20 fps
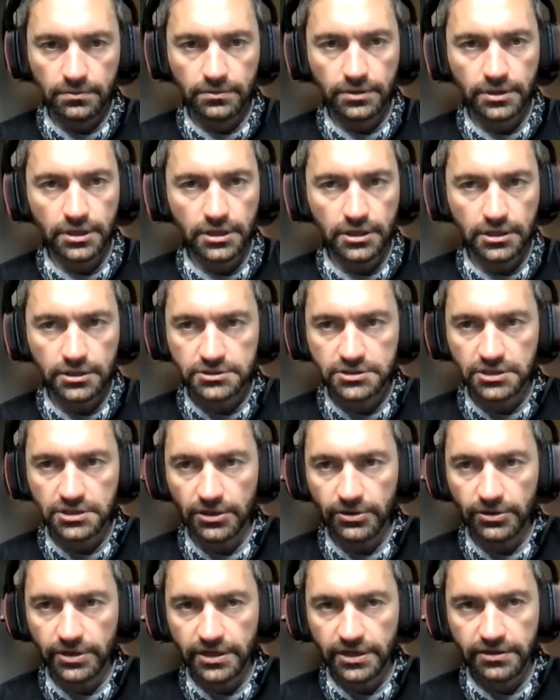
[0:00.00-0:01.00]
Yeah, so
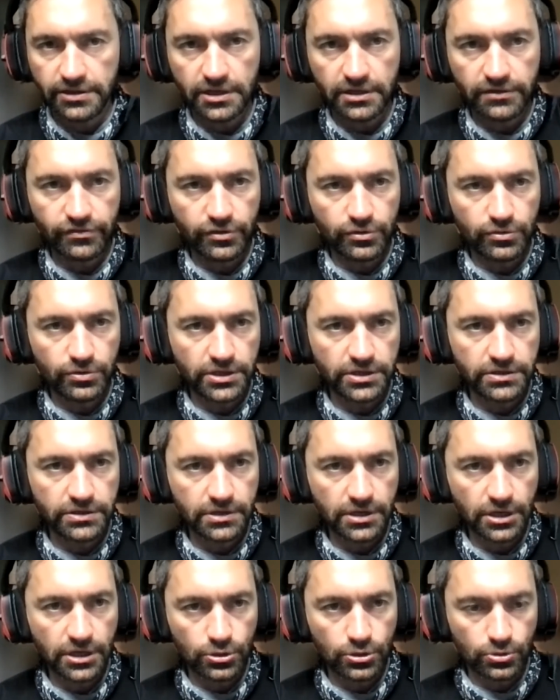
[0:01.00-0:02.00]
Logan, I think if you need to
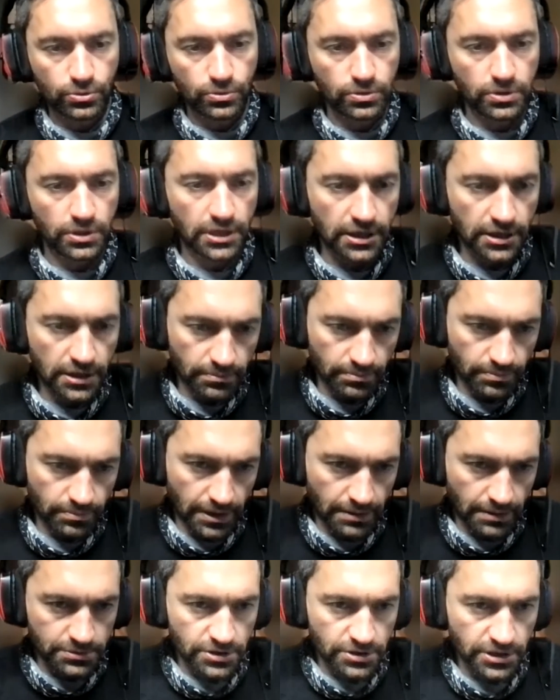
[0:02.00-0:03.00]
go, I'm
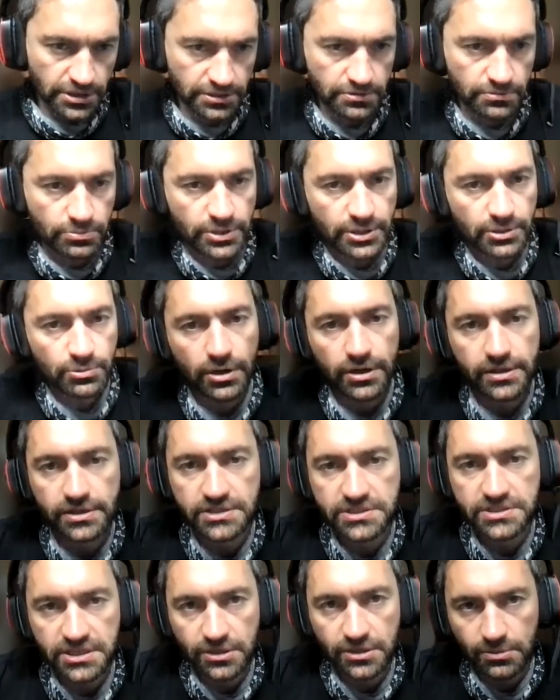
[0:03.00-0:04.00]
trying to rerun
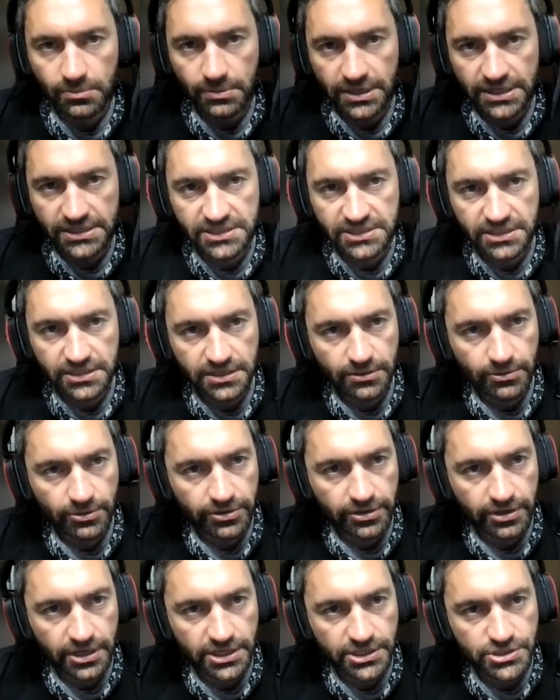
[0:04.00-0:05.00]
this thing on my side now. I
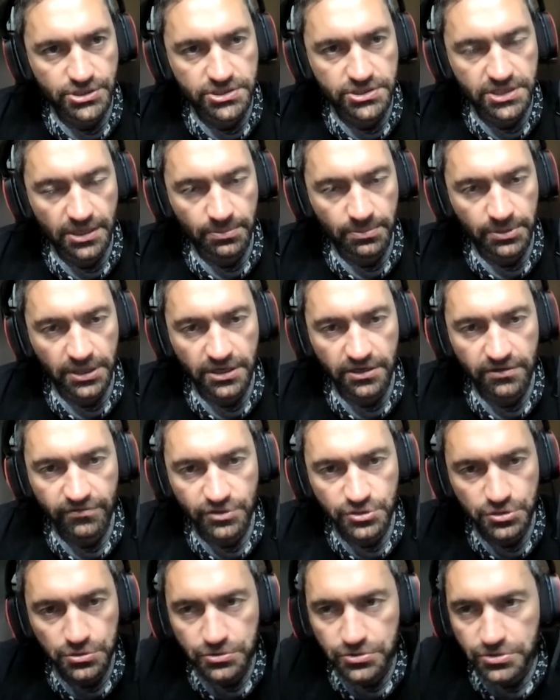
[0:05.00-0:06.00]
think I just updated
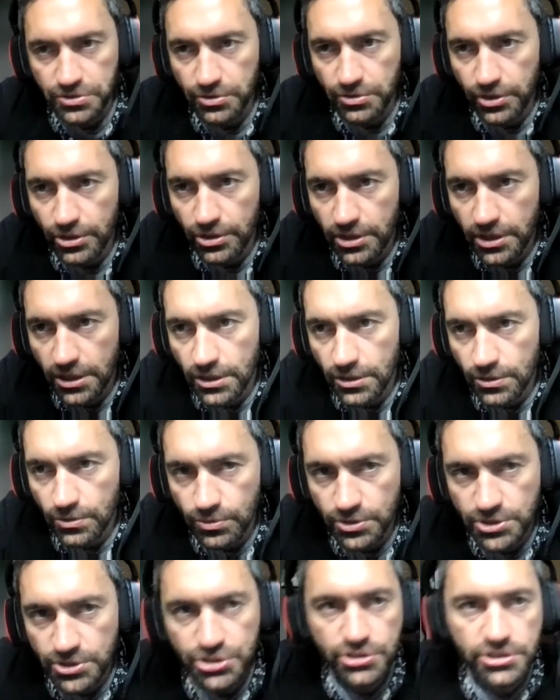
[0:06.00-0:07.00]
Visual Studio Code,
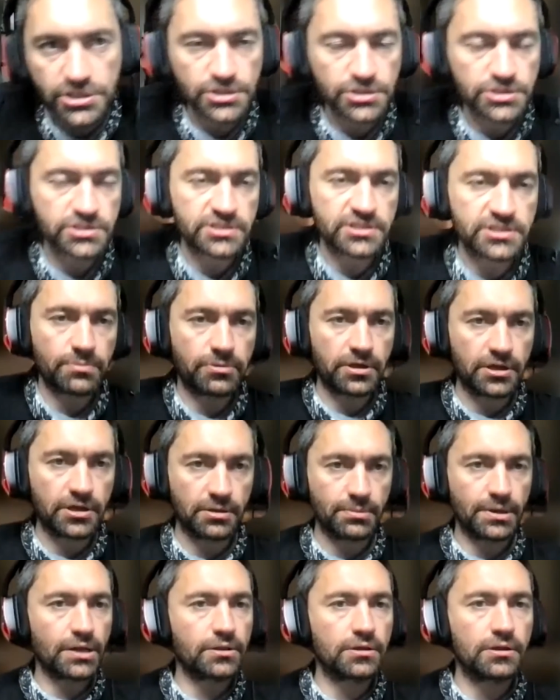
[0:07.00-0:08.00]
which changed something
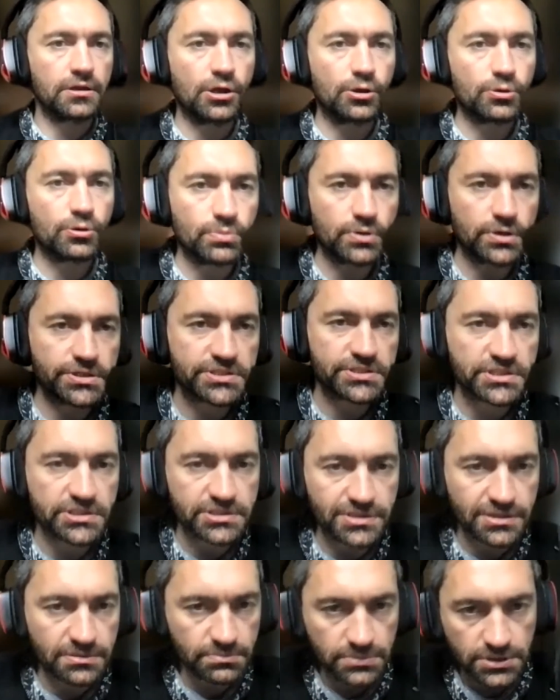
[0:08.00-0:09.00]
about the notebook
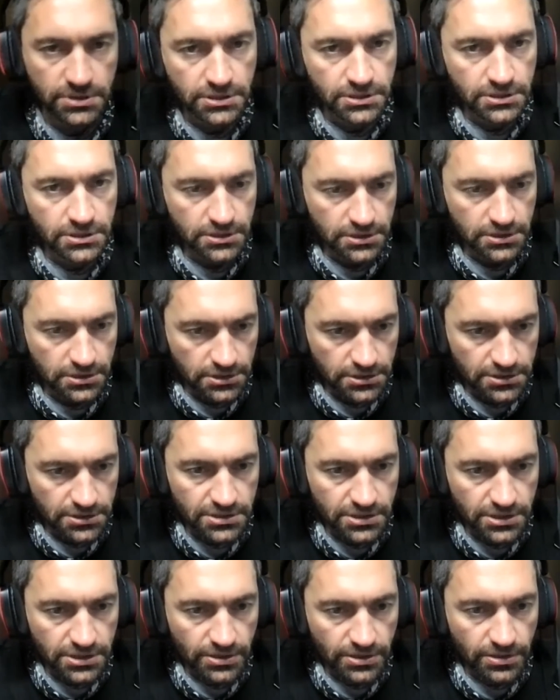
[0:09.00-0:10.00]
system. I
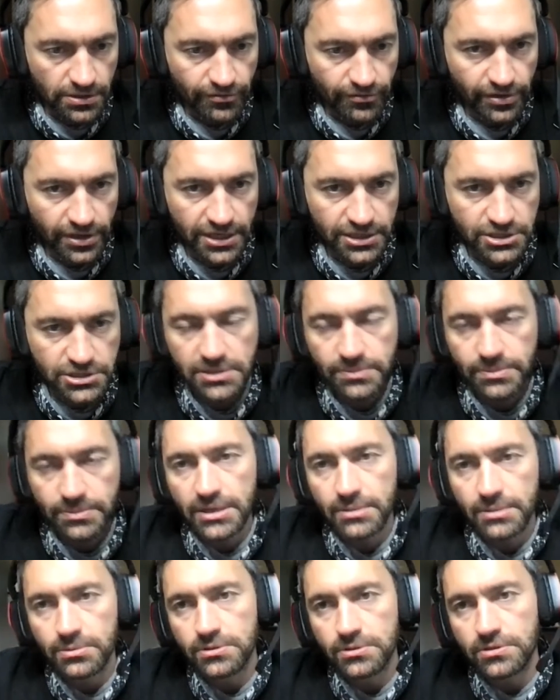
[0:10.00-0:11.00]
don't know if we'll actually be
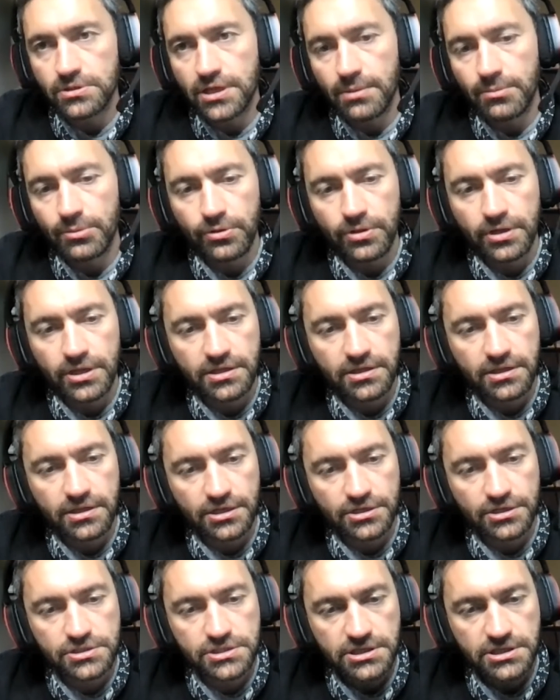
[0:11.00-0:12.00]
able to demo that thing.
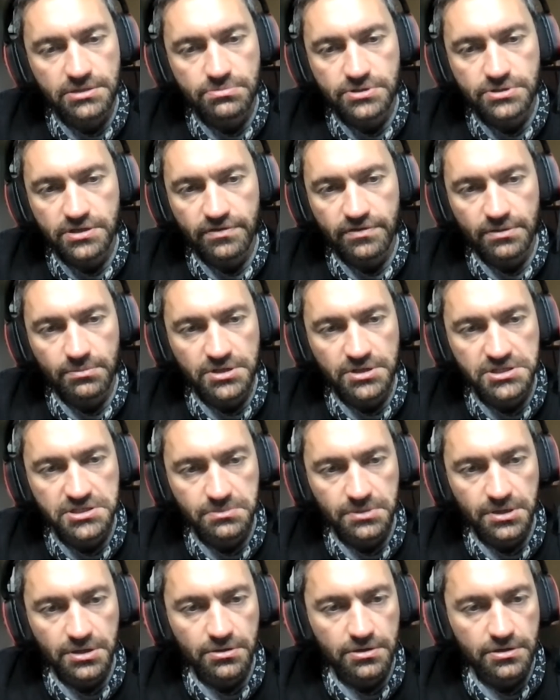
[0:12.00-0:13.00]
It just keeps giving me
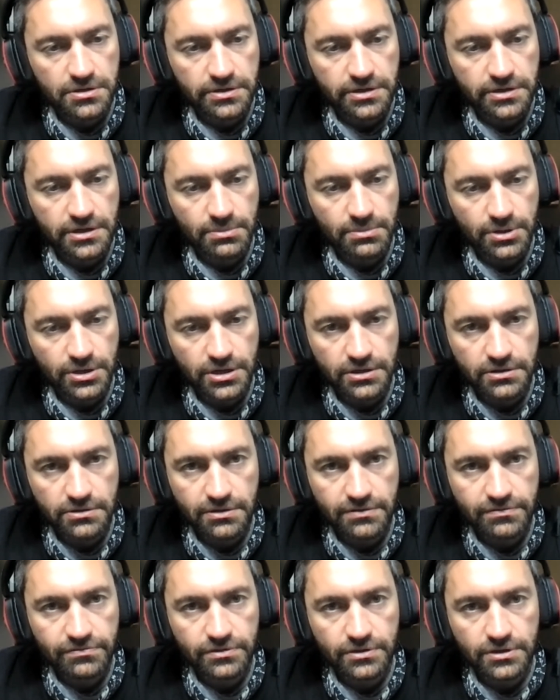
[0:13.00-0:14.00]
some error that I'm going to
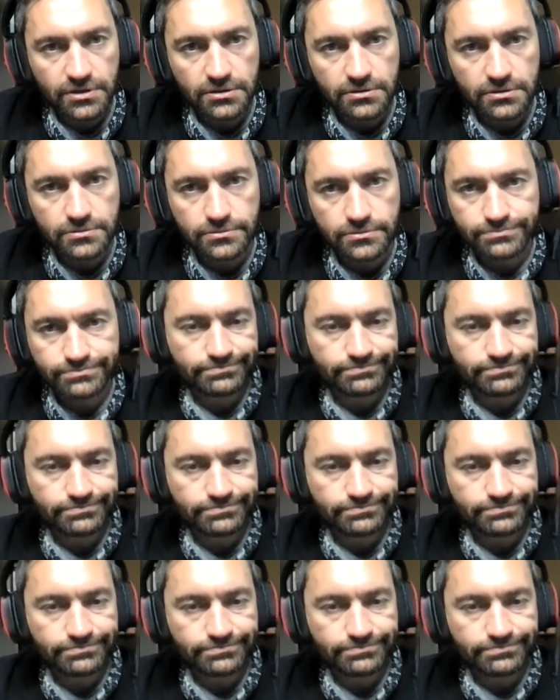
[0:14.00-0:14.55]
have to go.